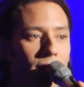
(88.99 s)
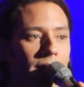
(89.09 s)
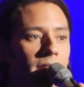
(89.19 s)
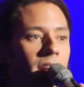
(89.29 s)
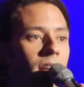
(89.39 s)

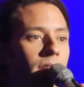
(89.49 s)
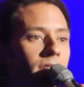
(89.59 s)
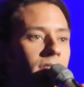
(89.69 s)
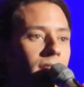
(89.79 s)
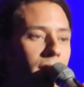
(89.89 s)
very
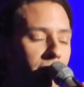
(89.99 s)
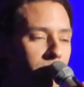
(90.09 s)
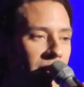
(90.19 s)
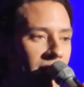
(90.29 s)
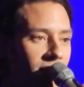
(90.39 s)
clever
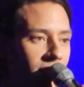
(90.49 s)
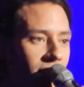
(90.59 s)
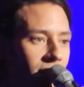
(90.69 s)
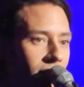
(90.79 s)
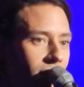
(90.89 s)
romantic
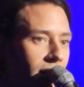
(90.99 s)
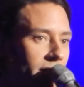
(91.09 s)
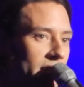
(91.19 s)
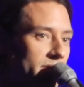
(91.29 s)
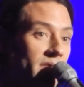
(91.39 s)
lyrics.